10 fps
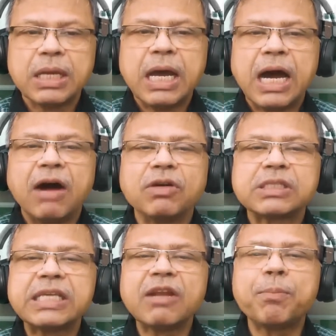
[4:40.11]
Our
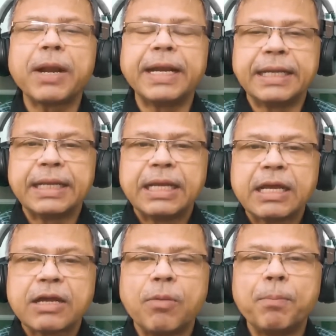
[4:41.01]
self-pride,
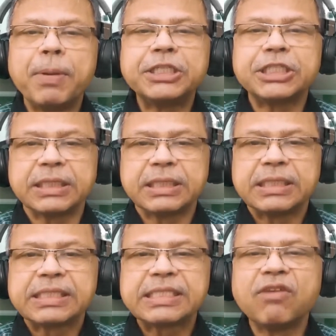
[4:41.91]
compassion,
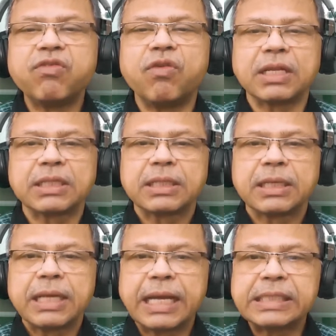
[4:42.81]
self-worth
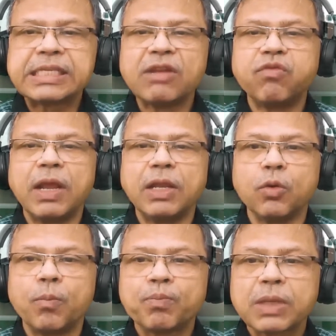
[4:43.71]
and
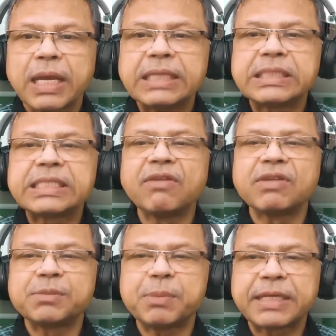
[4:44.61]
self-value and
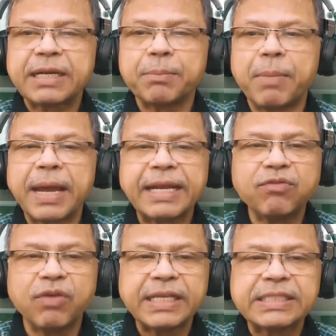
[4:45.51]
self-respect
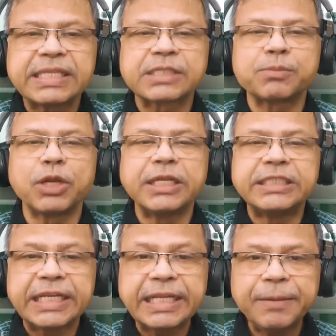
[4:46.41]
magnifies
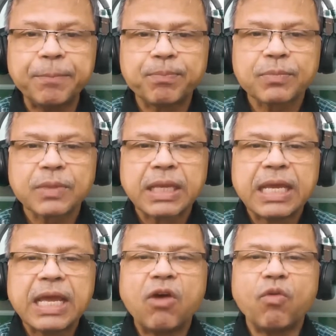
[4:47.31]
exponentially
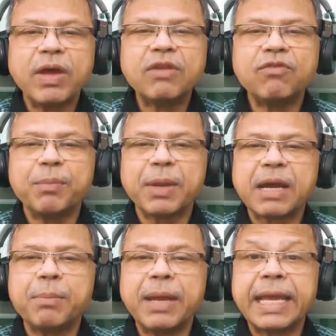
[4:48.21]
when we
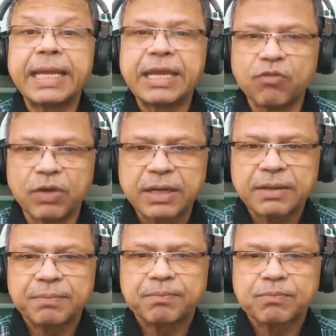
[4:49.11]
become a giver
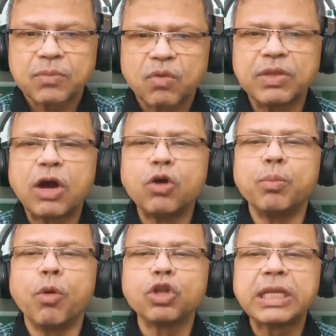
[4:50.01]

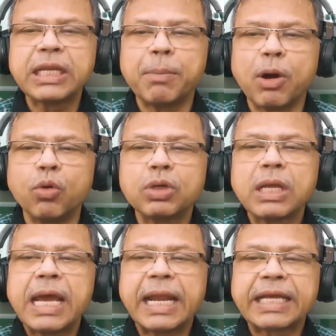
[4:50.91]
without bothering about
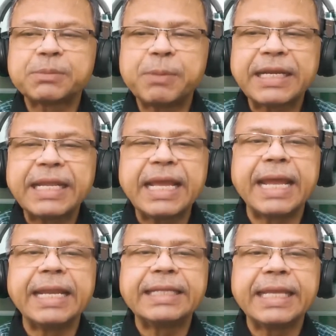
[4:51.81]
and expecting
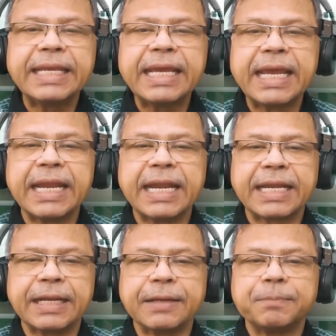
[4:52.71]
anything in return.